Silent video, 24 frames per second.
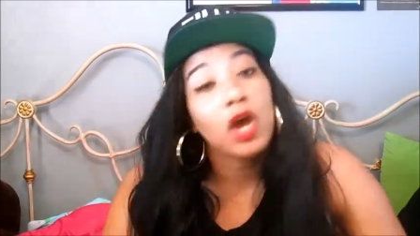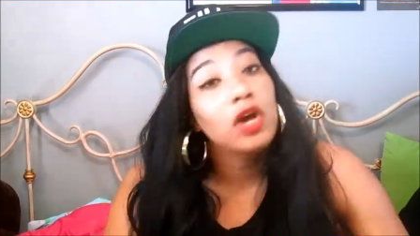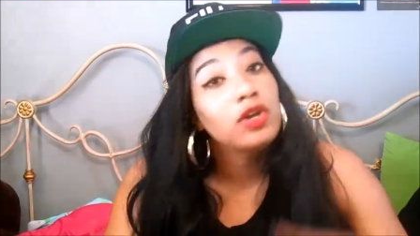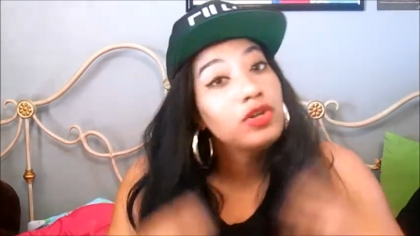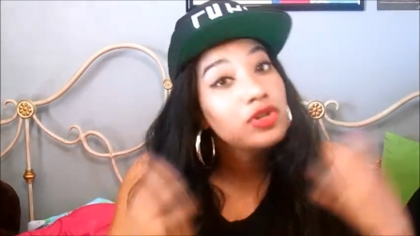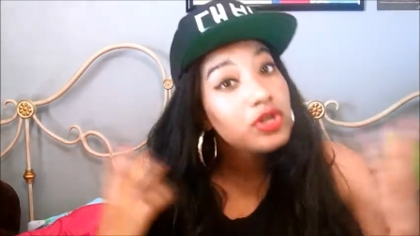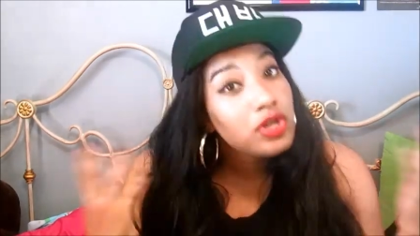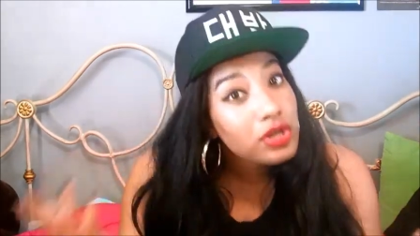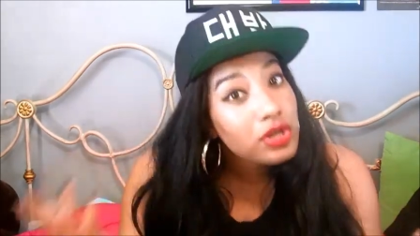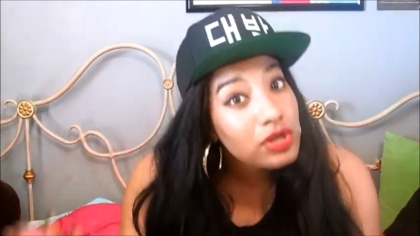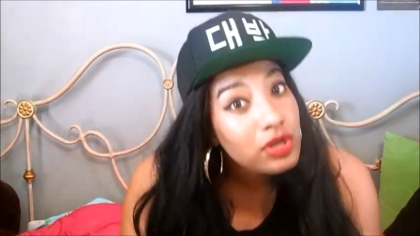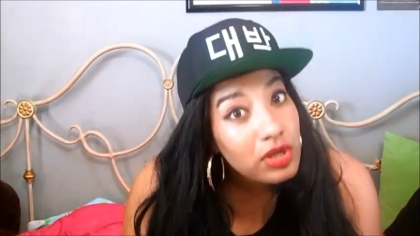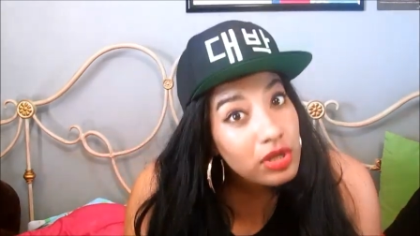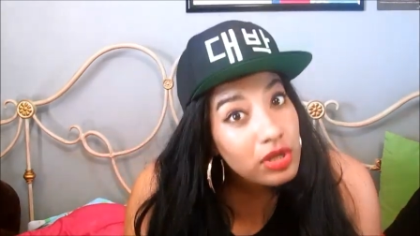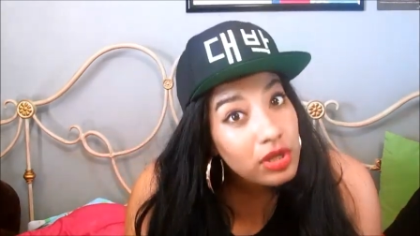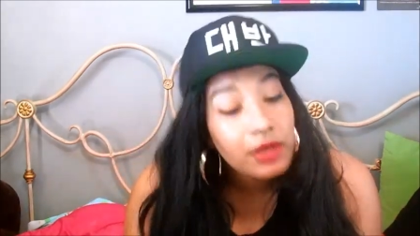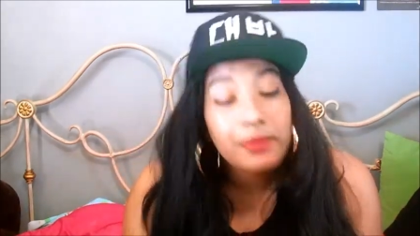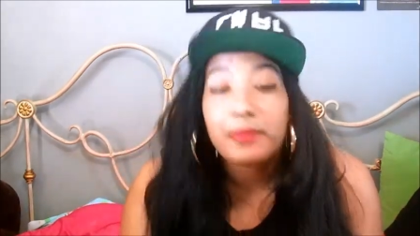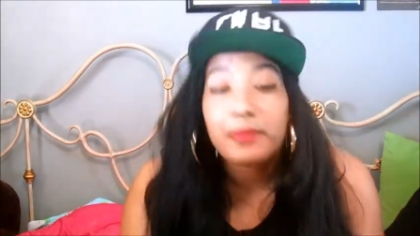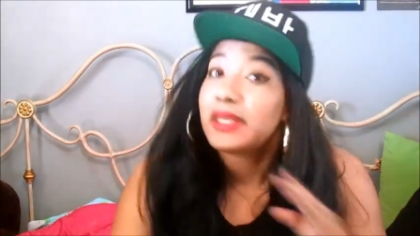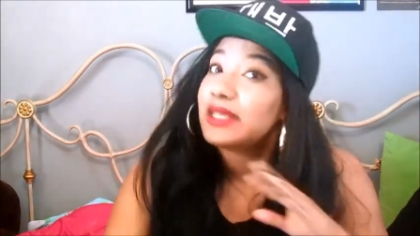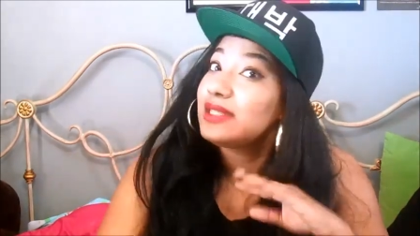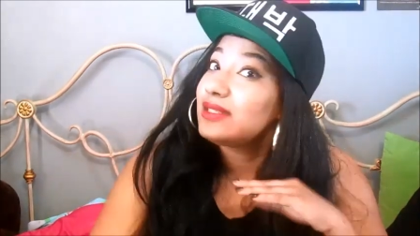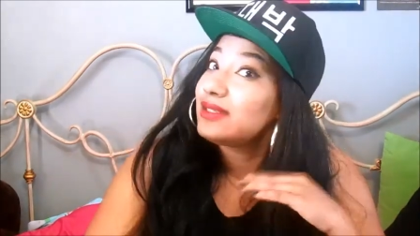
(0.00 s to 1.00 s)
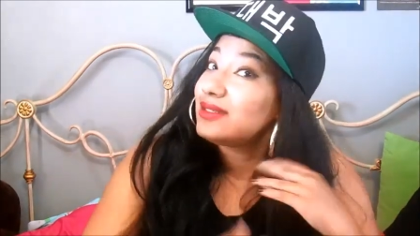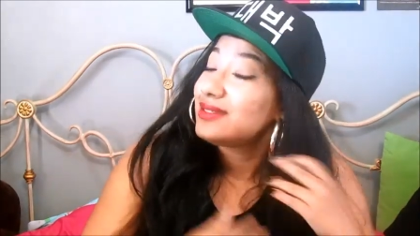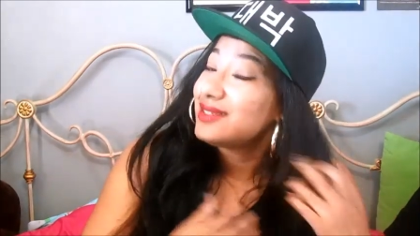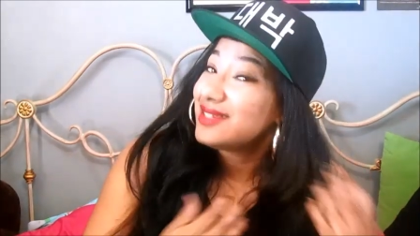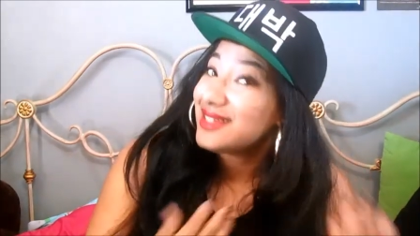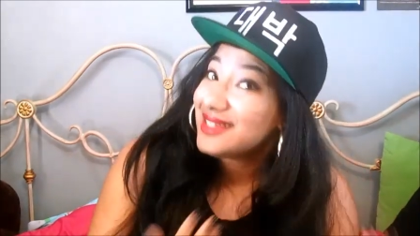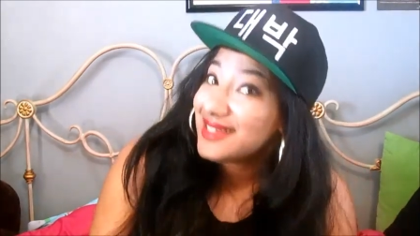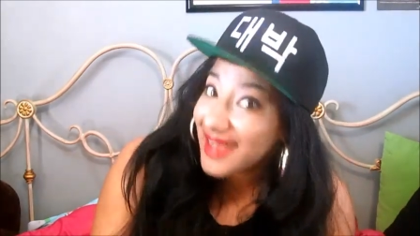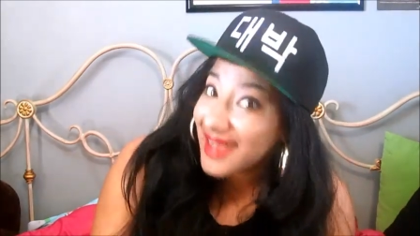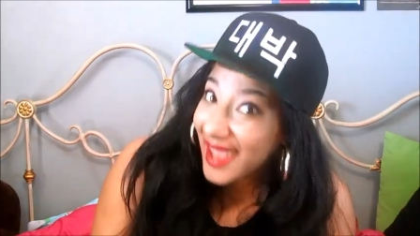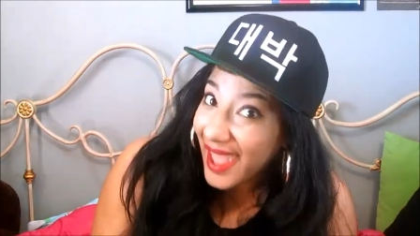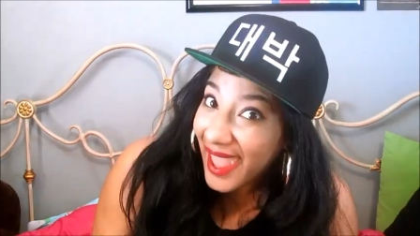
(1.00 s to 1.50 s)
Ano means
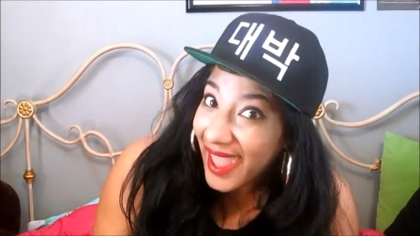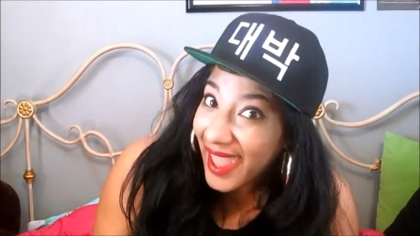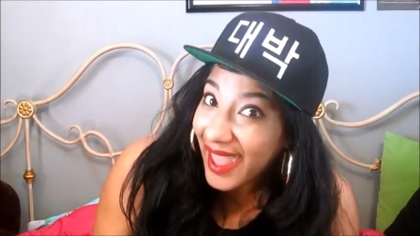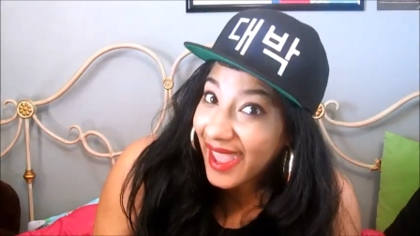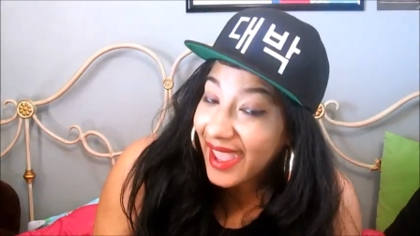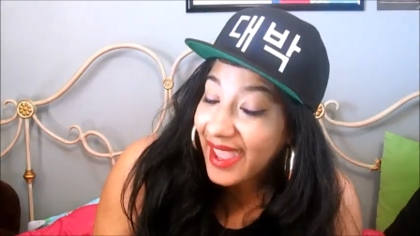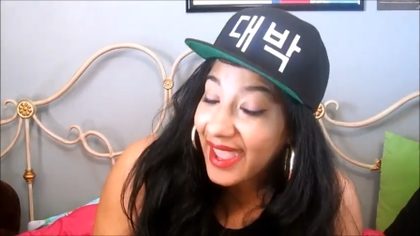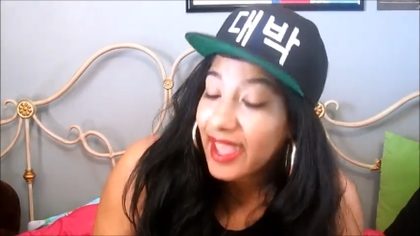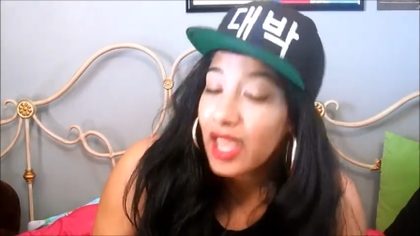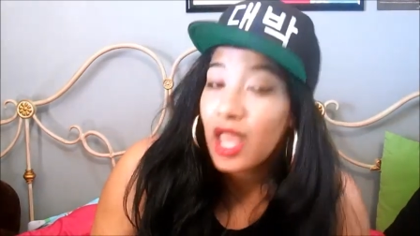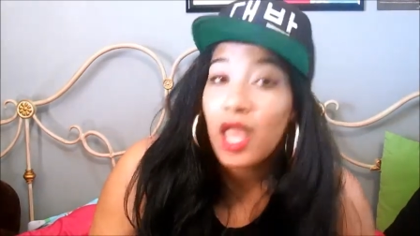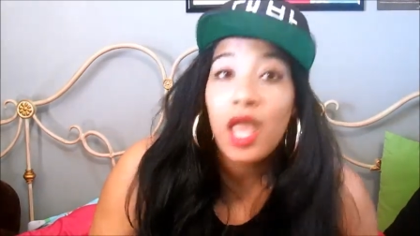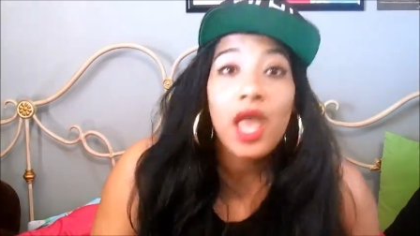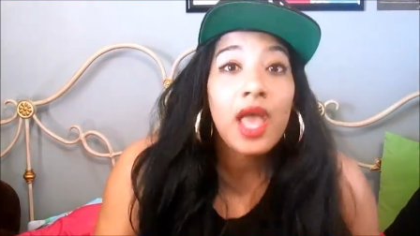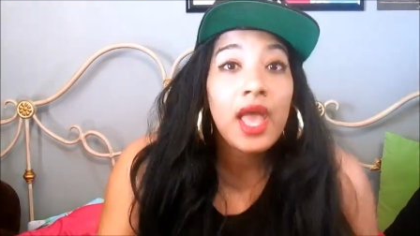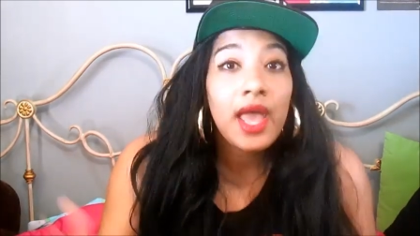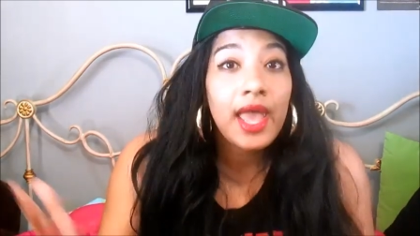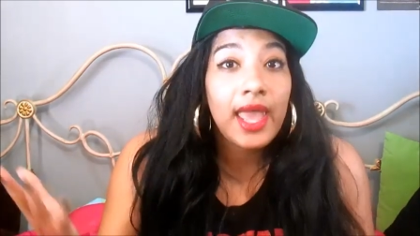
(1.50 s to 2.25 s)
today,